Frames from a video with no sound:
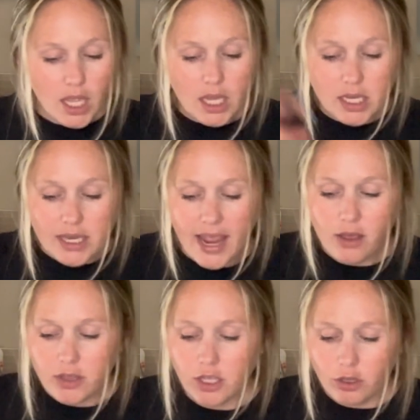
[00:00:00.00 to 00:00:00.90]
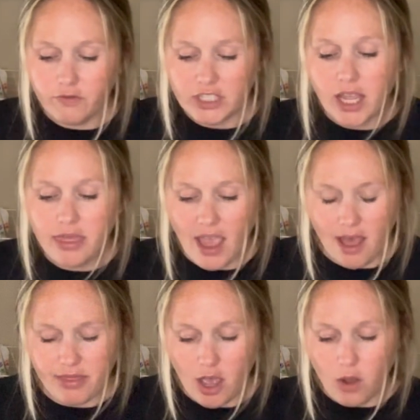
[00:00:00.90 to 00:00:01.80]
Now that you've done
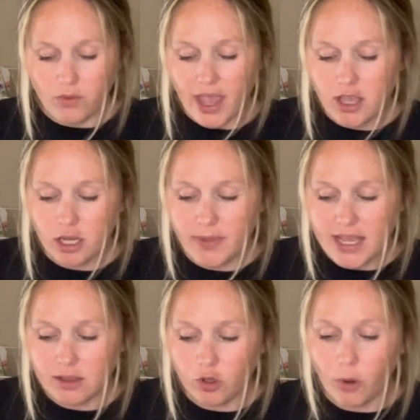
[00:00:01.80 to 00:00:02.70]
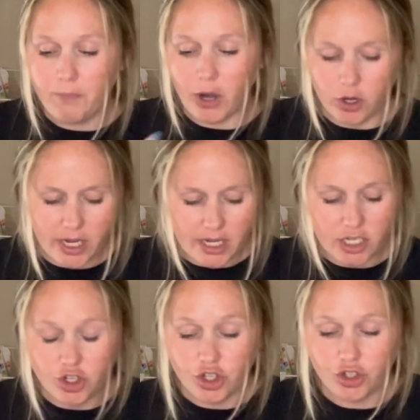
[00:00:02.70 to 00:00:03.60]
that, though, they could be a little burdened
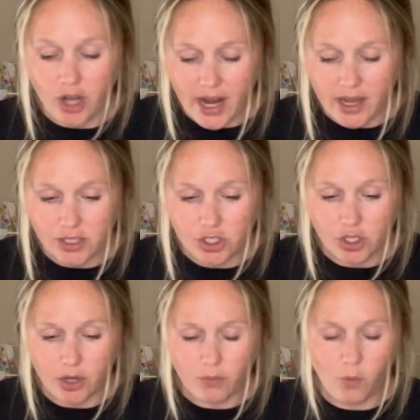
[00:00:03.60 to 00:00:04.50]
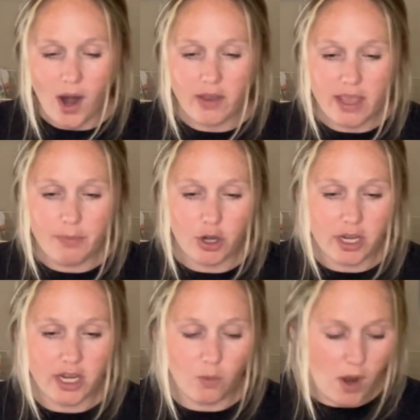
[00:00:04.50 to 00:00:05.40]
and stressed. Why are they
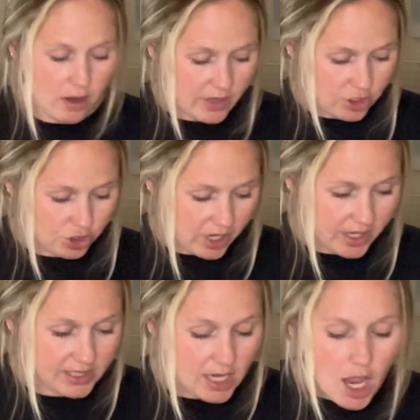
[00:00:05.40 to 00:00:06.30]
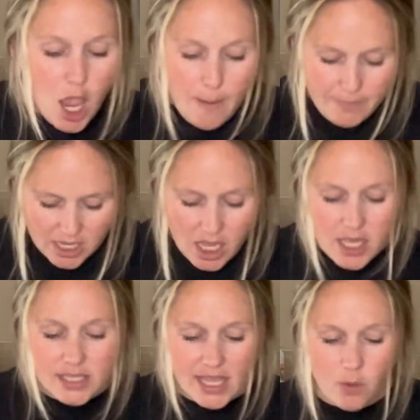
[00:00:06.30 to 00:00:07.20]
burdened and why are they stressed?
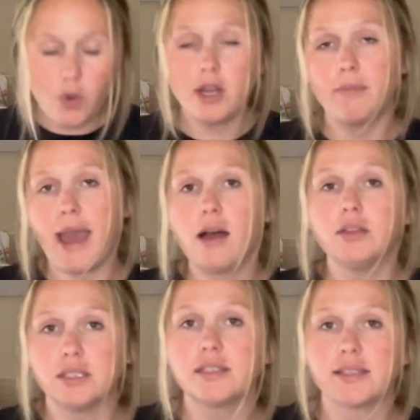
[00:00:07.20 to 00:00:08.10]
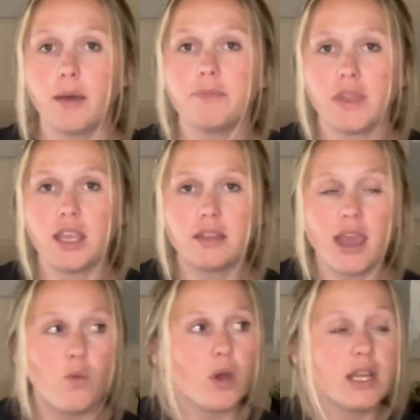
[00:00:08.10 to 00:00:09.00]
Because they want to balance something.
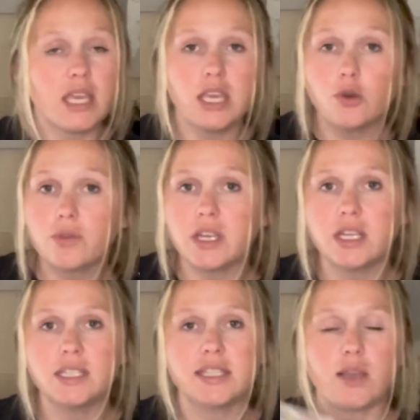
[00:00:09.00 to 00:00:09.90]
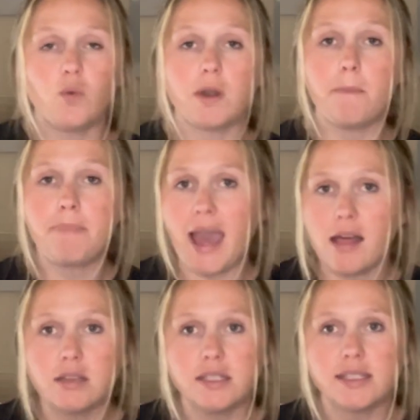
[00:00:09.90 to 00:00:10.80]
They want to heal this. They want to
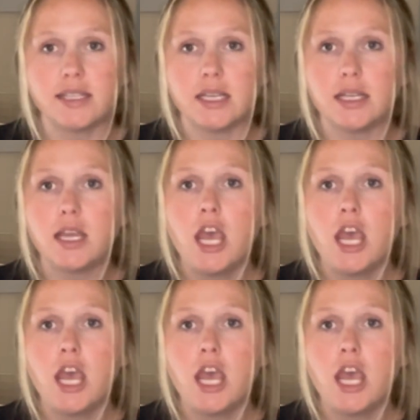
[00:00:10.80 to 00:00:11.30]
balance it.